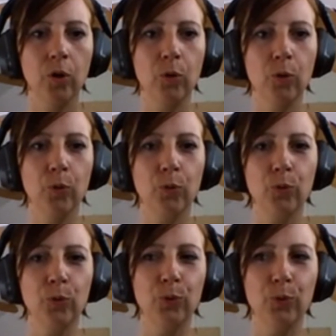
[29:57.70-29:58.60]

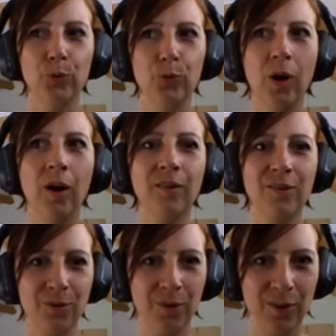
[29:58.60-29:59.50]
to
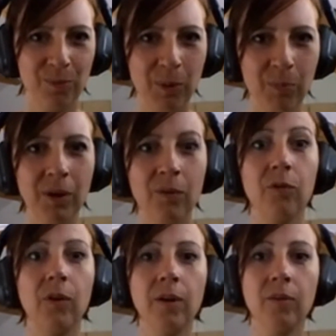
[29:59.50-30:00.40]
ask the right people and
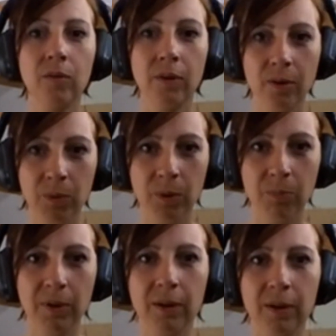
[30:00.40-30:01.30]
find the right people